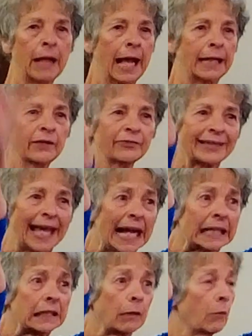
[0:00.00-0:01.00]
and his
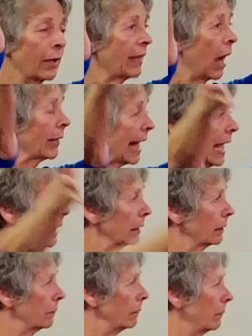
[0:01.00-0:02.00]
kingdom without end.